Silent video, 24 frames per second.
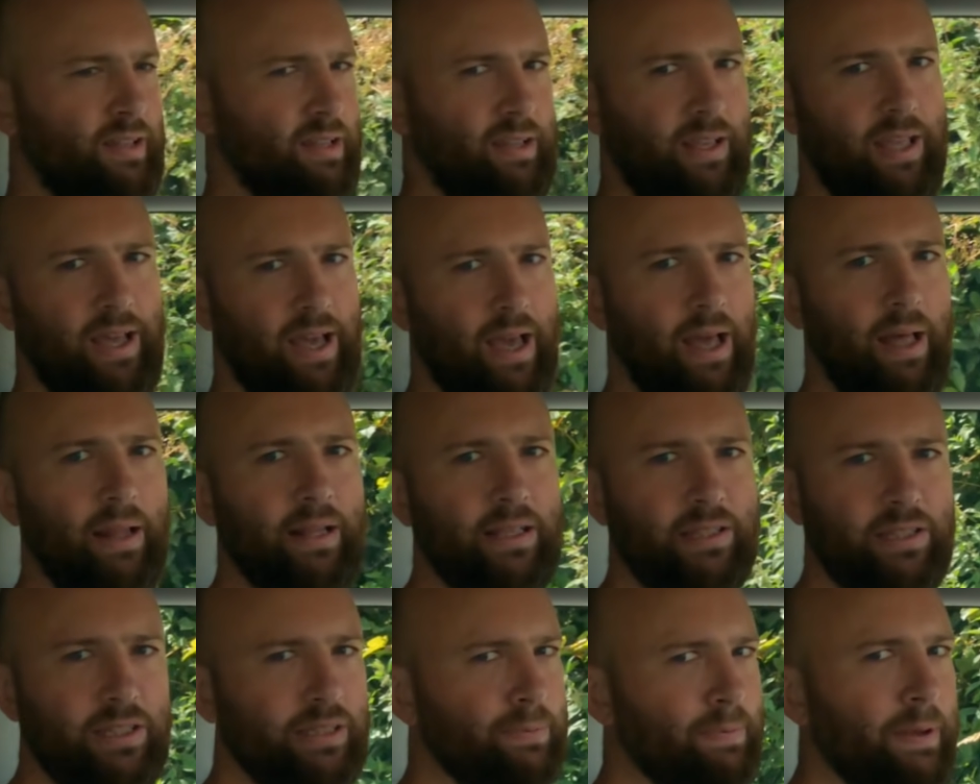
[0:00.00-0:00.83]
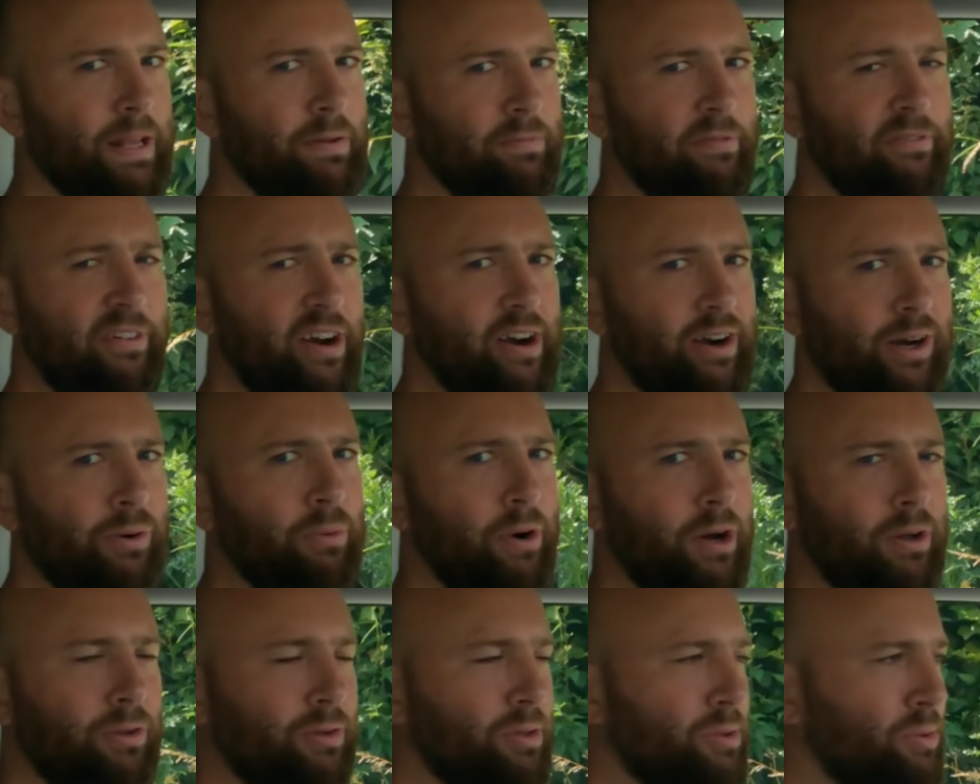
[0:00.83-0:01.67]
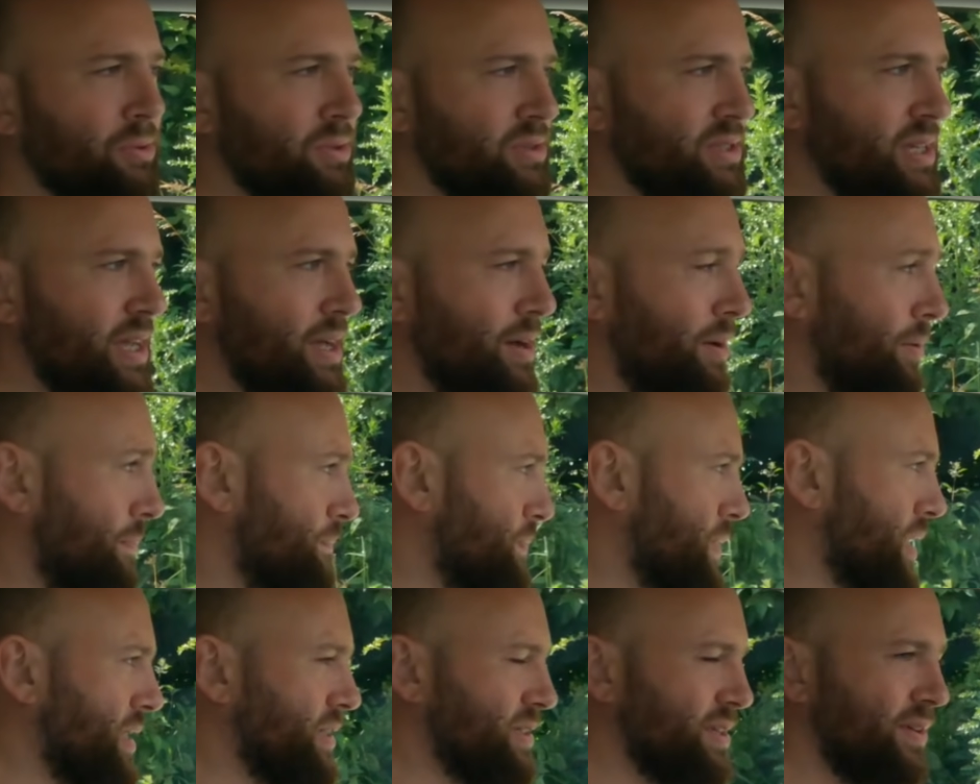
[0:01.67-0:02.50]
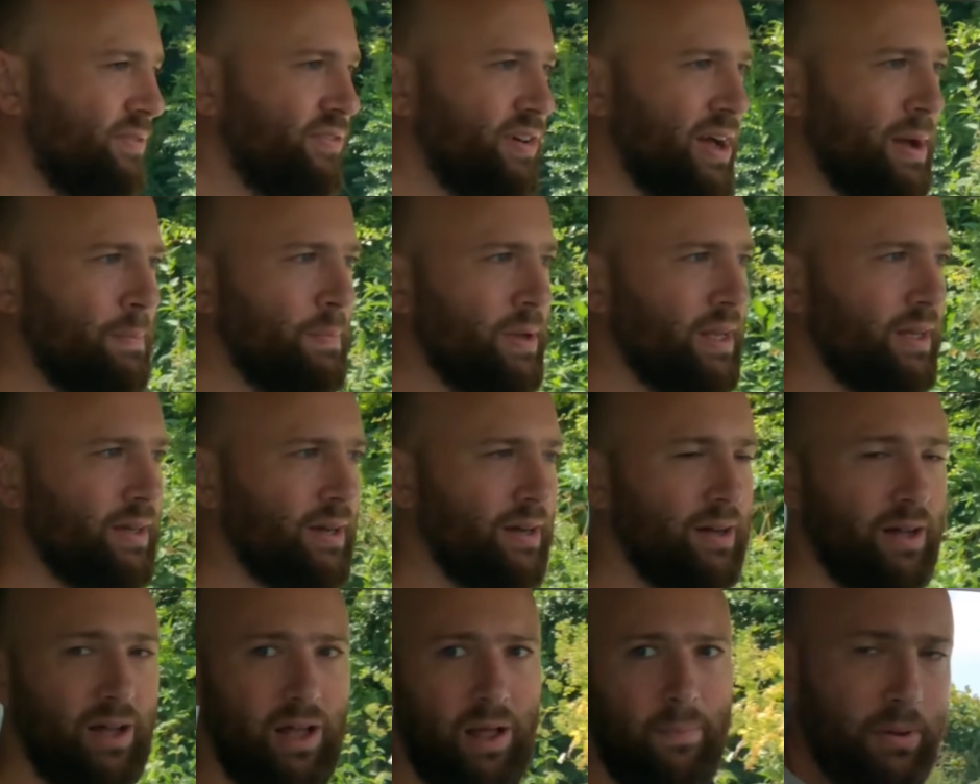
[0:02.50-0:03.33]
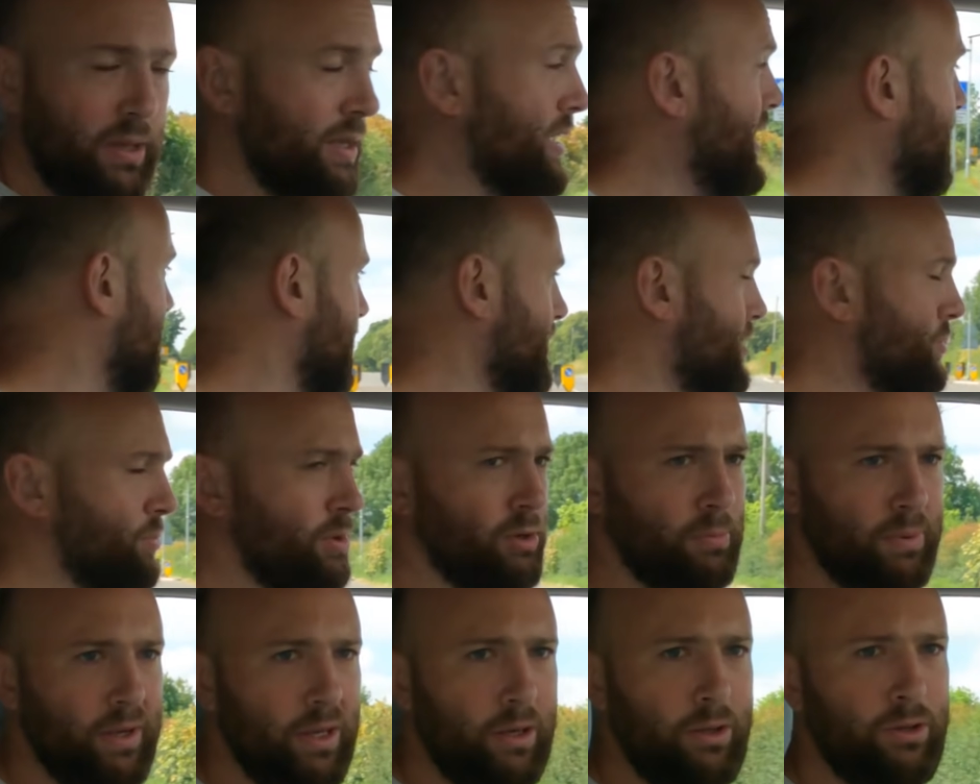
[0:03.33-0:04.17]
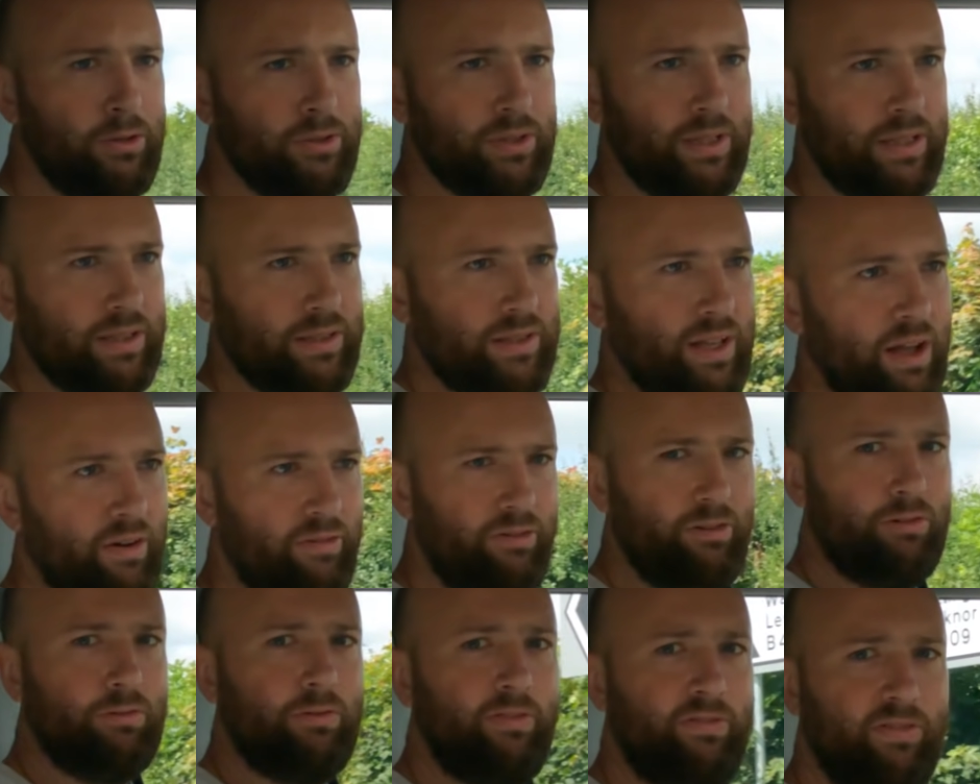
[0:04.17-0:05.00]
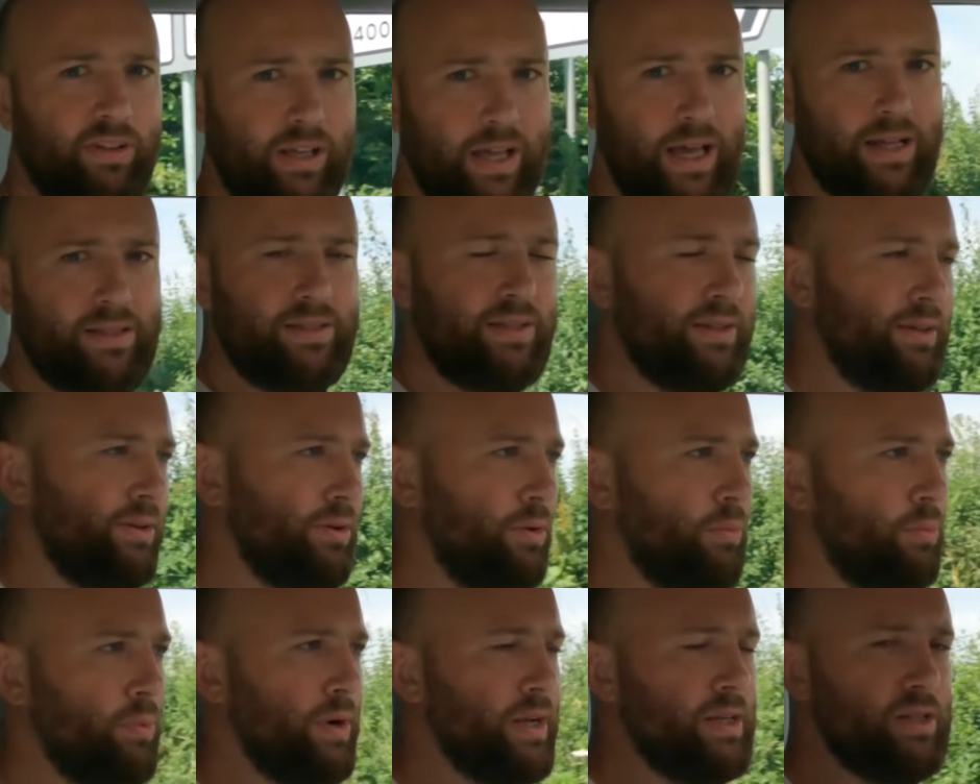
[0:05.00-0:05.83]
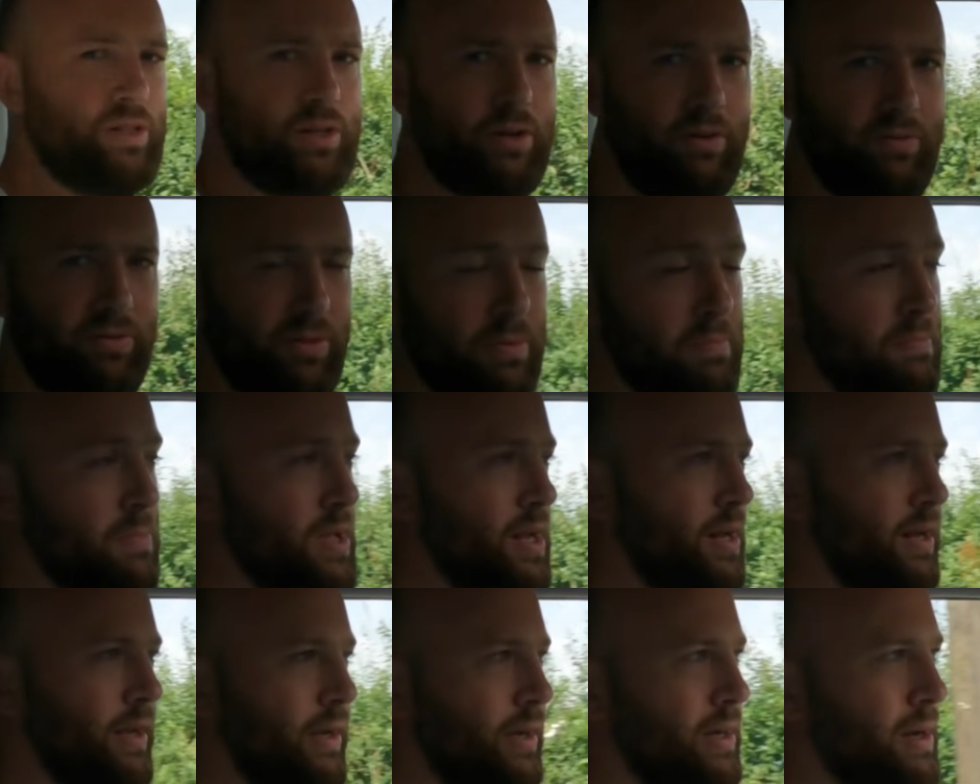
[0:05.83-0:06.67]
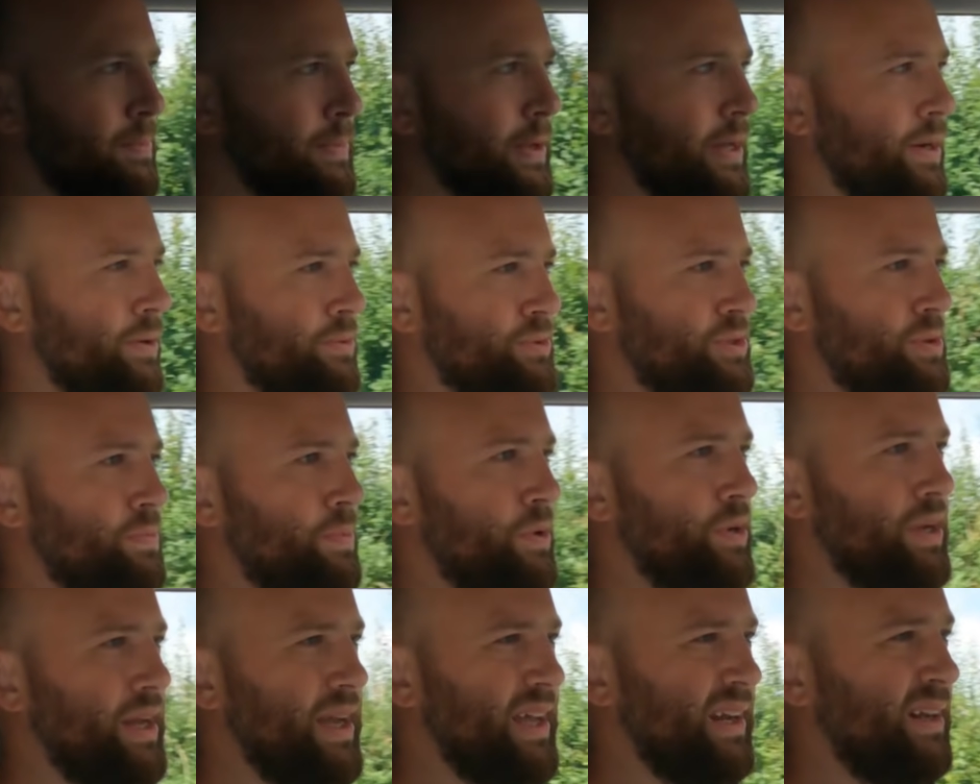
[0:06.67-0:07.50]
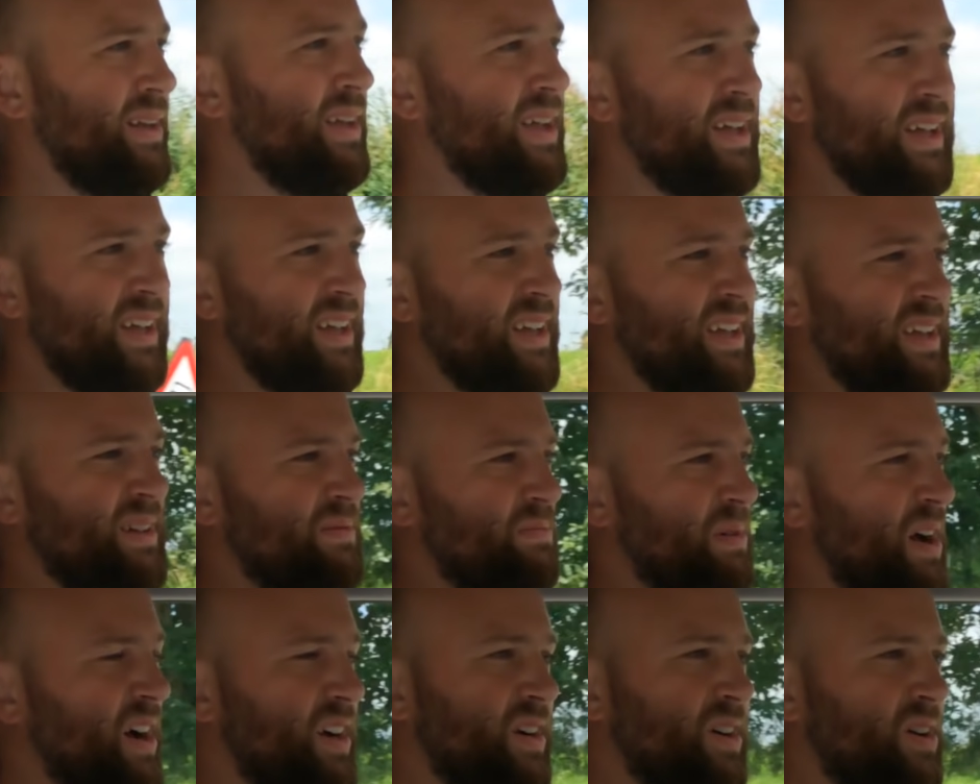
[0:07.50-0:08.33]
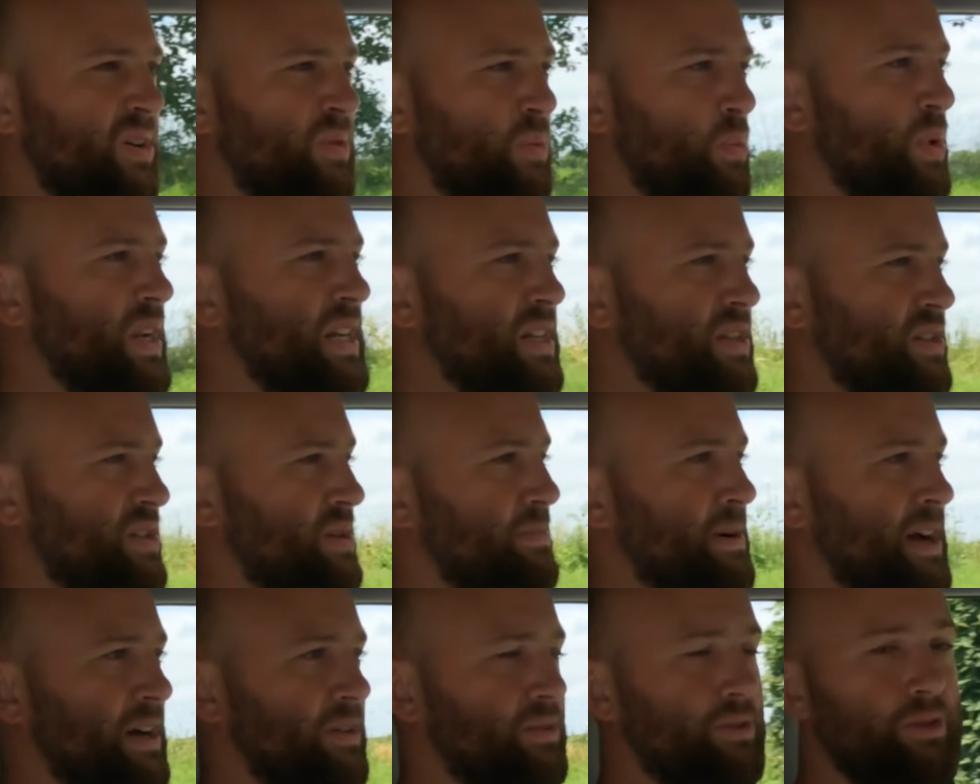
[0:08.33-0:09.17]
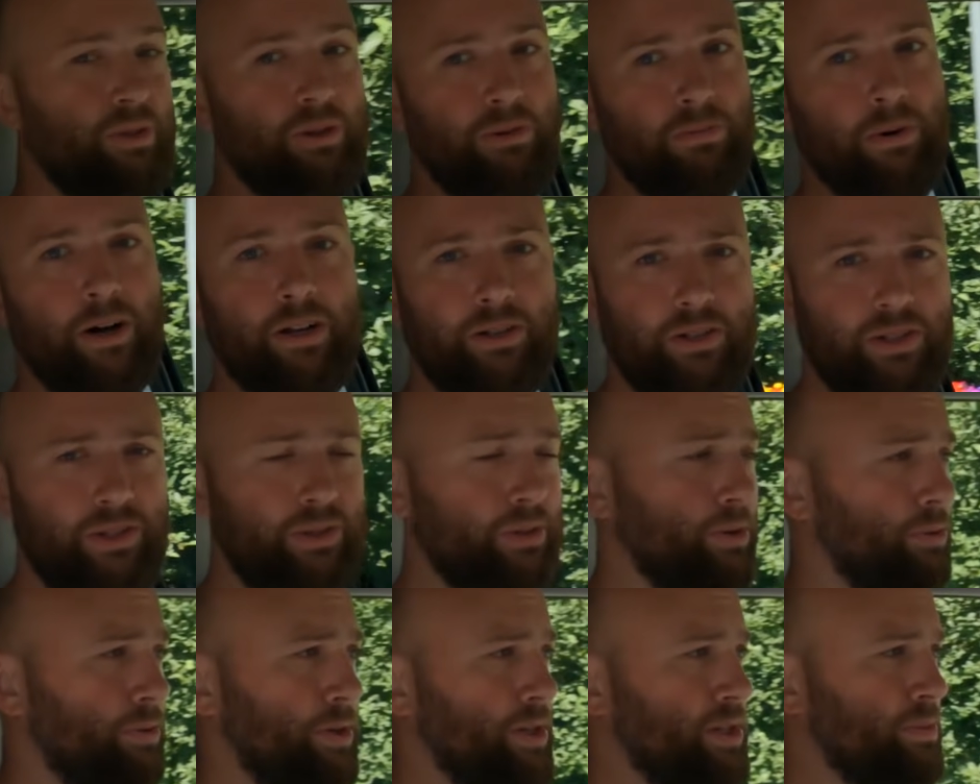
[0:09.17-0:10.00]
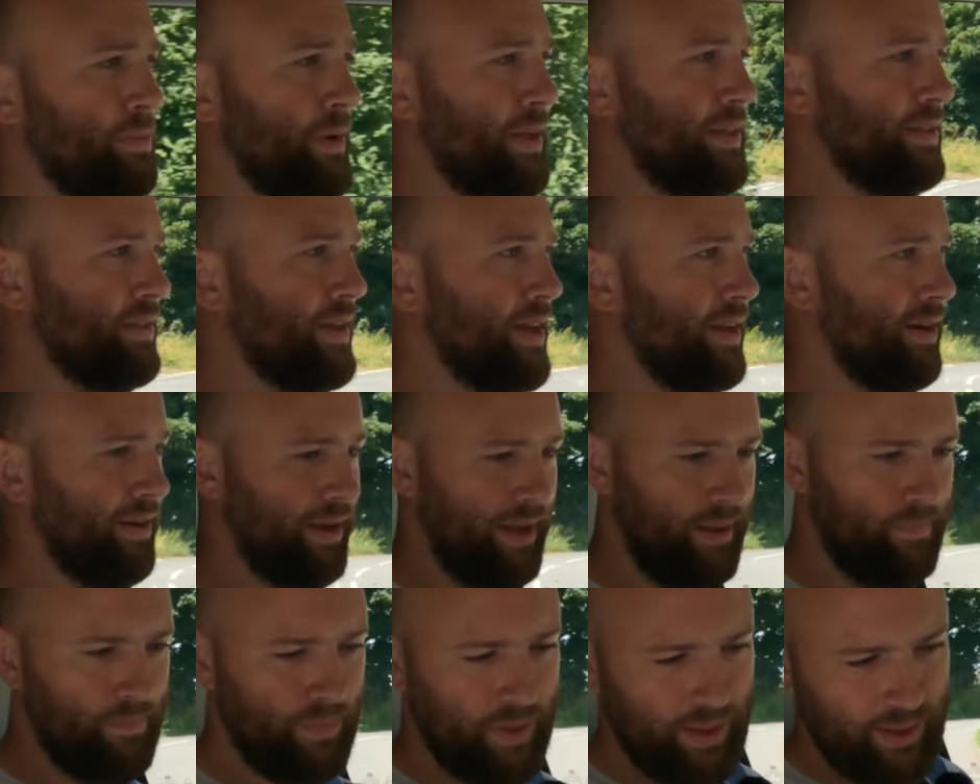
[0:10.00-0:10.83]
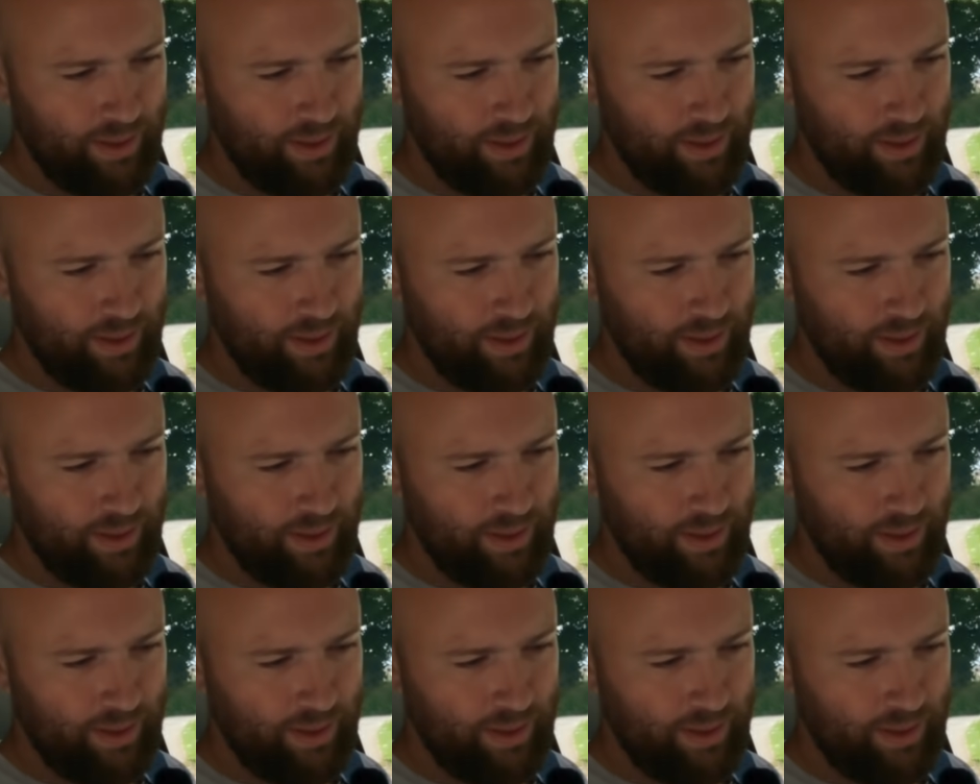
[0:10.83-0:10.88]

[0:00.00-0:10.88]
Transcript: Yeah, this has been very well thought out as a family car. But yeah, you will be losing stuff and forgetting which of the million cubby holes you put it in. But I can't whinge about too much storage space, can I?